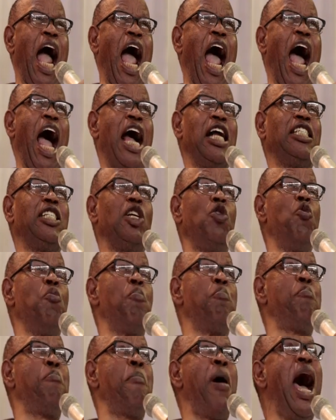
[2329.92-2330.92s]
And the
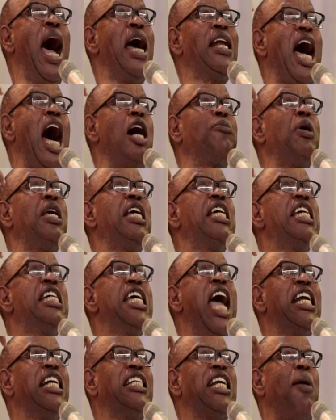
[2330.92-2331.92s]
man had been
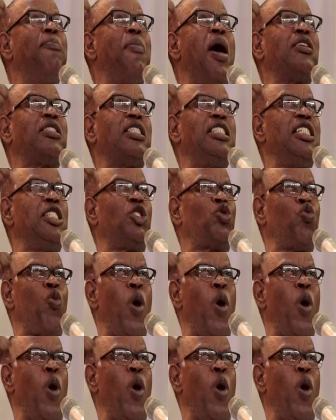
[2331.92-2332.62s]
hearing about his